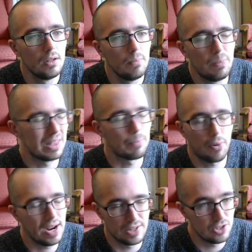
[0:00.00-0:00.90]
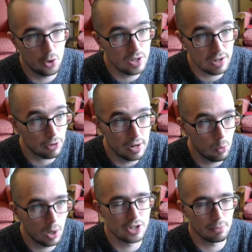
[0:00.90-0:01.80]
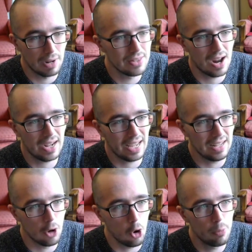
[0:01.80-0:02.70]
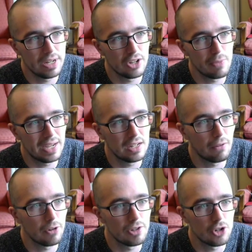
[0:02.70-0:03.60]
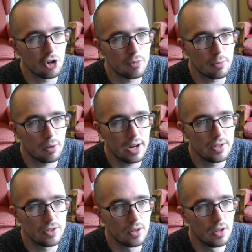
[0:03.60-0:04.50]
But the price is no different. Whereas at Mandarake, the Obi does make a difference in terms of price.